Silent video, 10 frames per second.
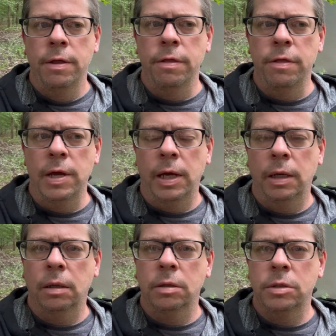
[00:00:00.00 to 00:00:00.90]

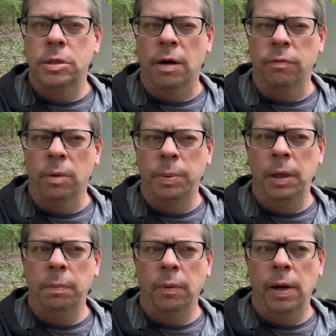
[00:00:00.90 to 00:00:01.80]
Then several
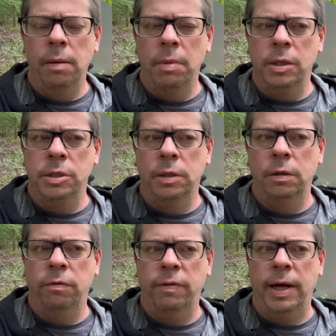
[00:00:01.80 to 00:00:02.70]
people had mentioned
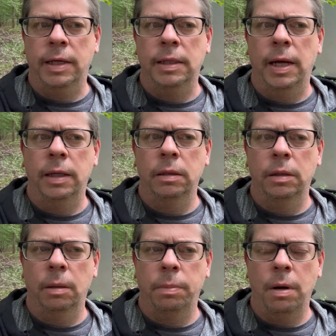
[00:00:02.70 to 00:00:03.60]
the fact that
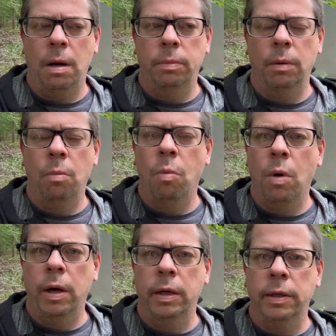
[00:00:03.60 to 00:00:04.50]
their problem
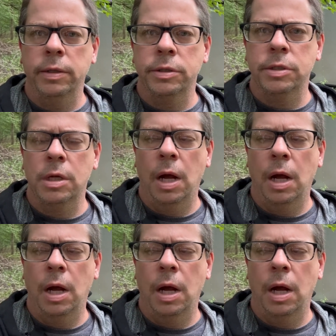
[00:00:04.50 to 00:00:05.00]
was